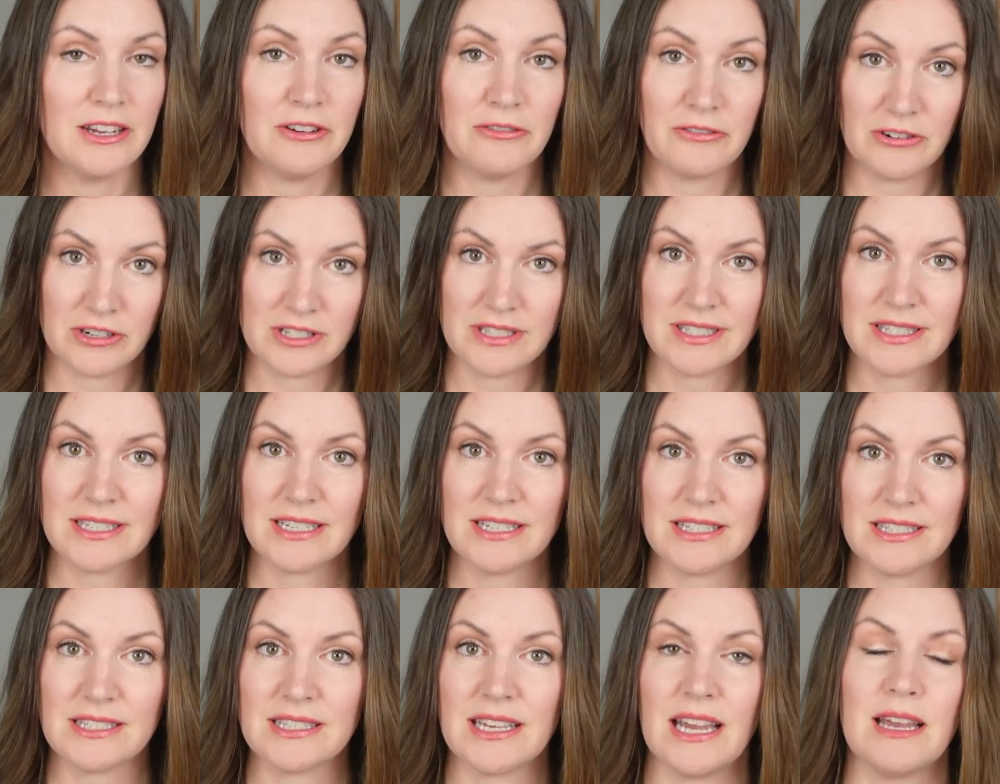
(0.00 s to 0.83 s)
For
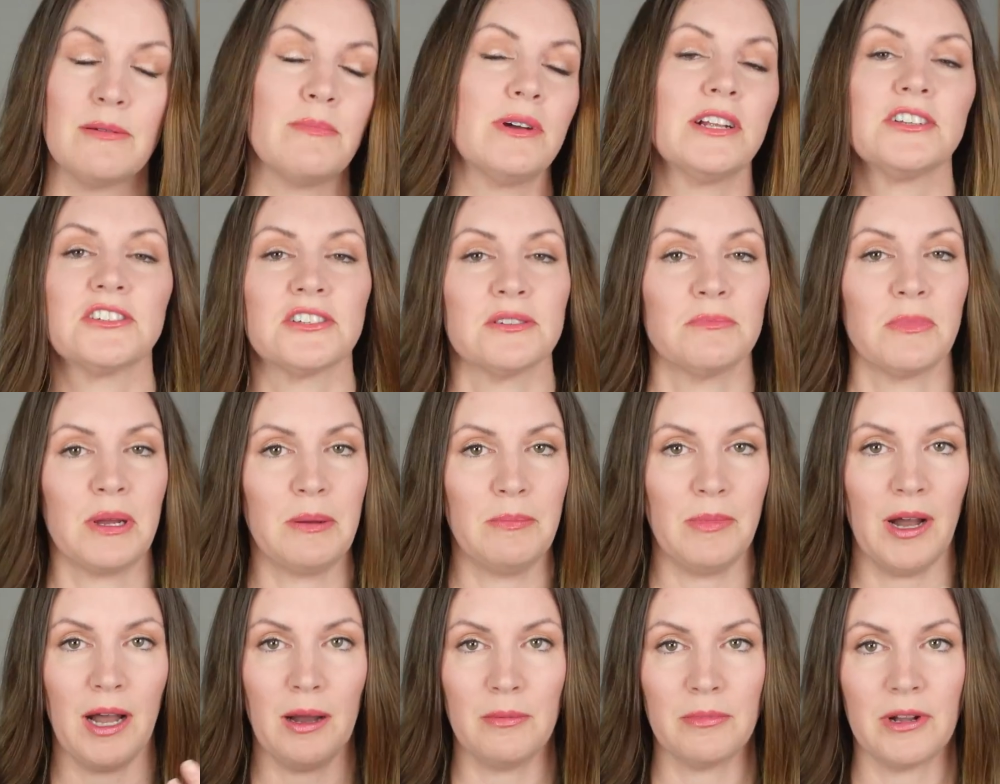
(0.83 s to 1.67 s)
instance, I mentioned my
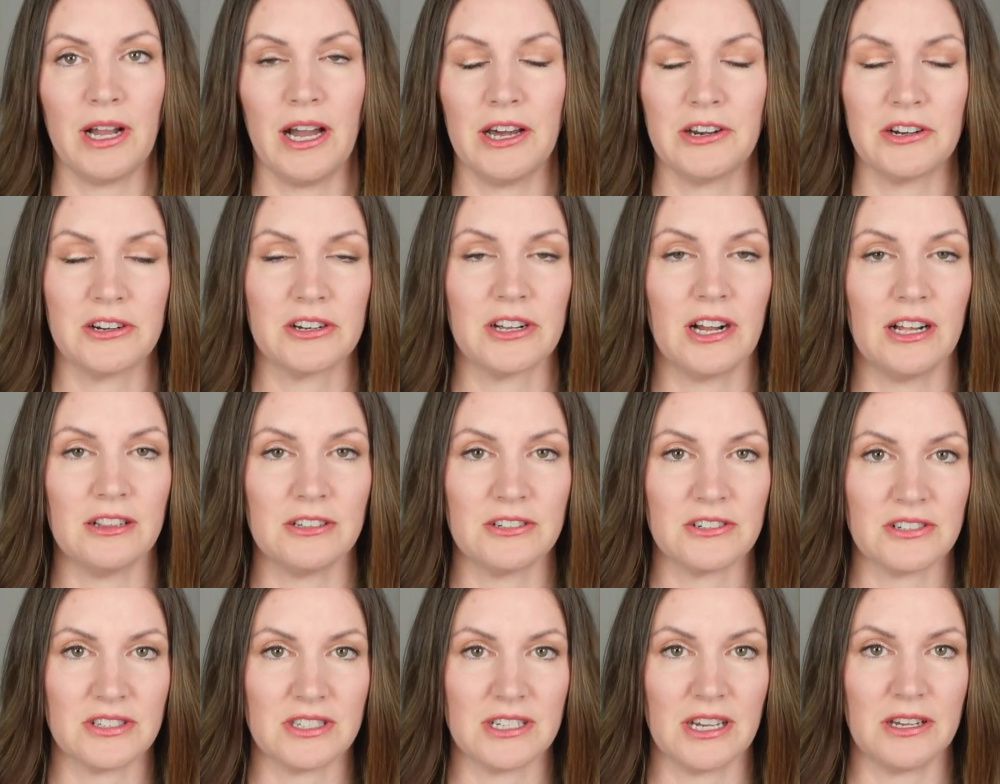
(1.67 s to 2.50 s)
mom got her
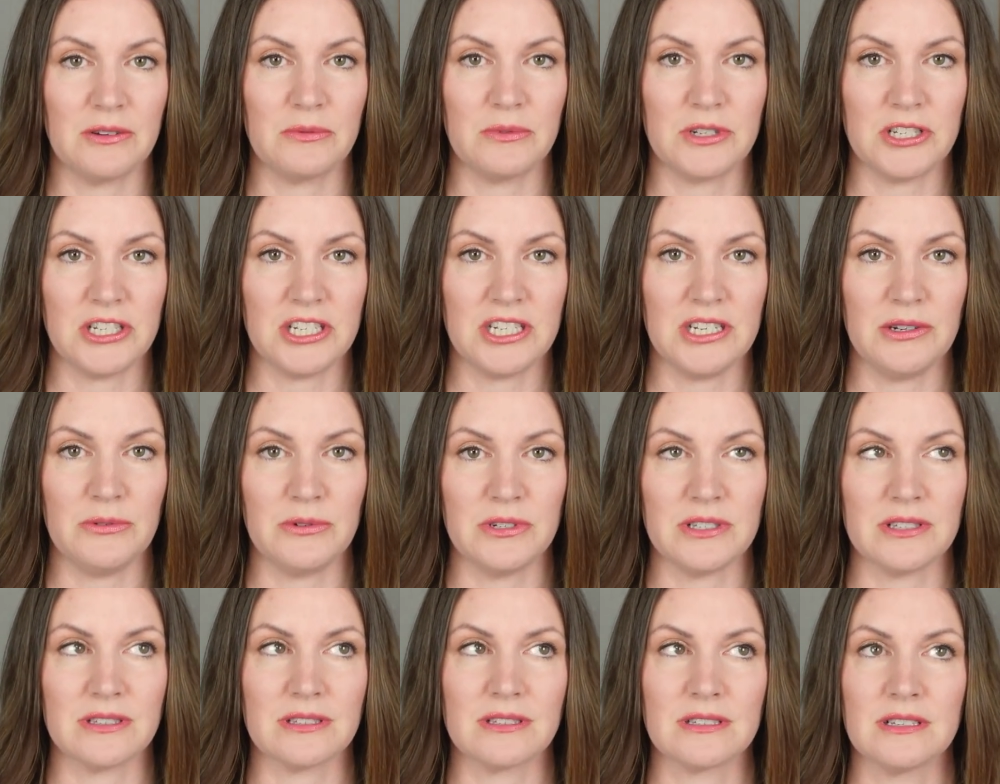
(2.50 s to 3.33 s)
colors done when she
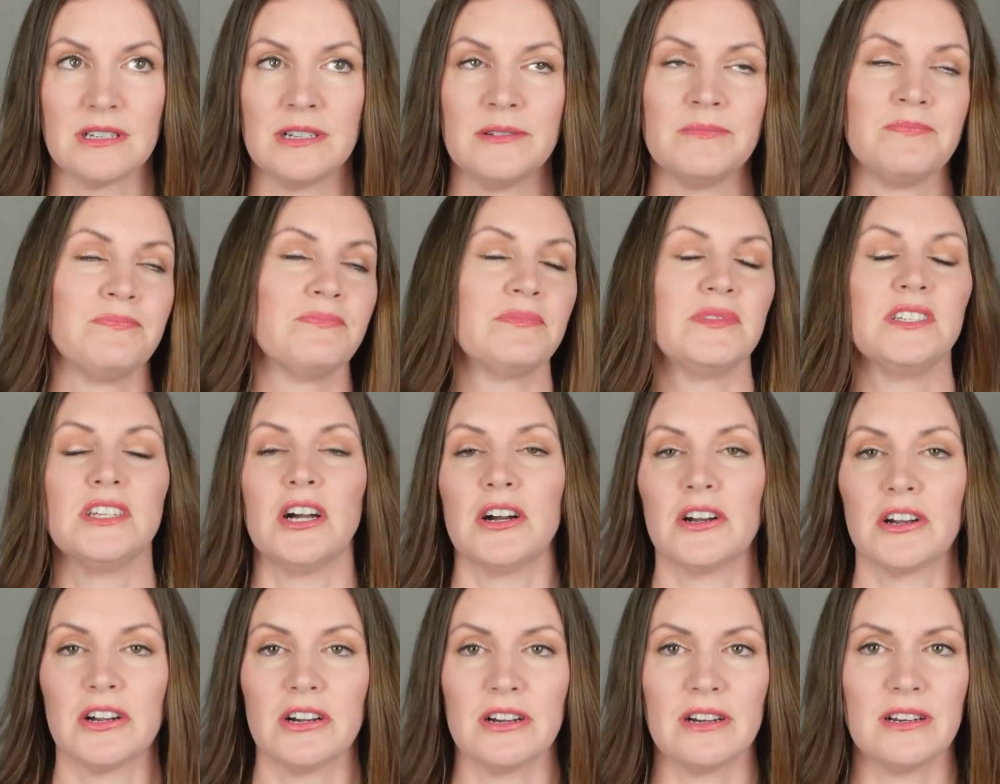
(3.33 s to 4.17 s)
was
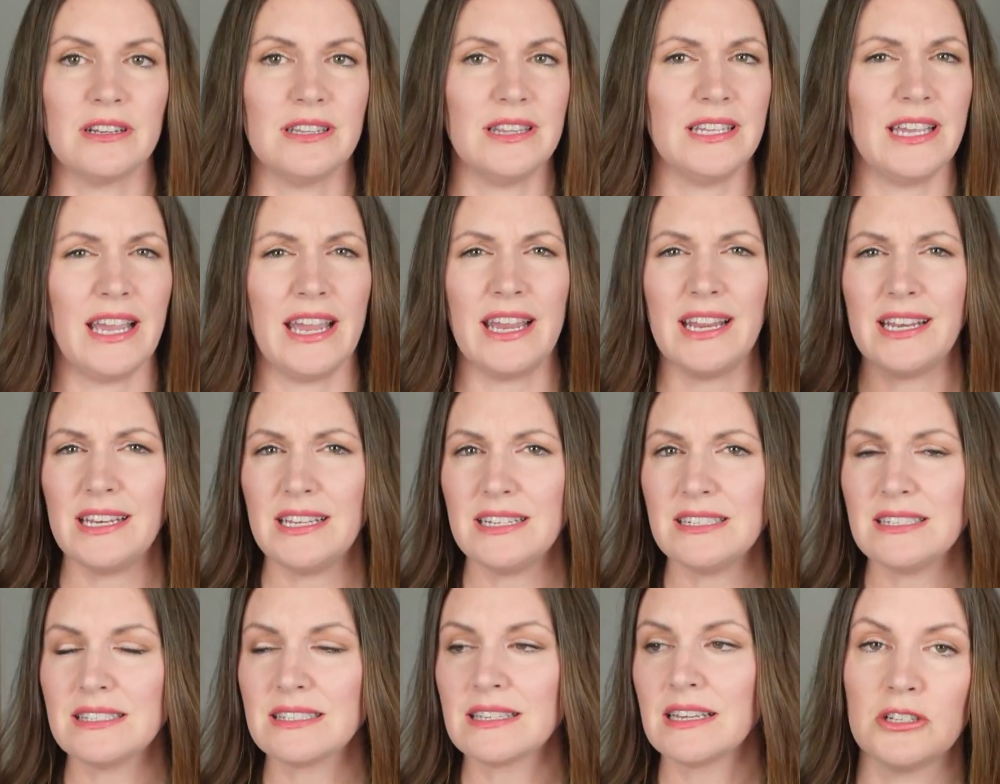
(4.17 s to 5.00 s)
younger, in the
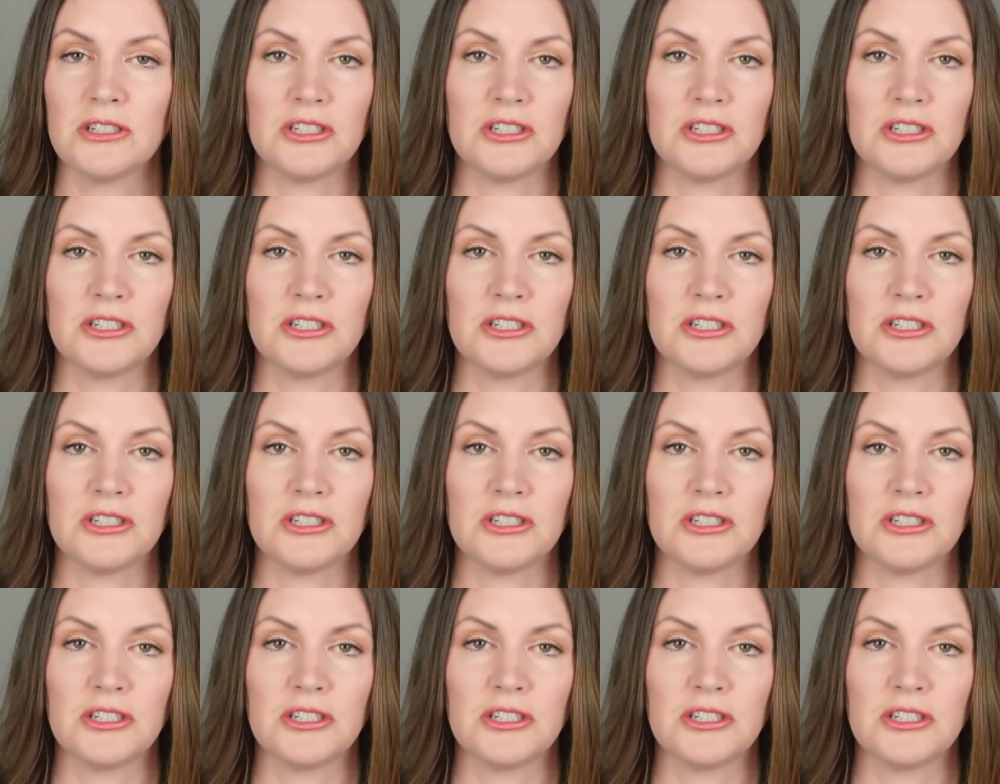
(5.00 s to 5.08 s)
80s.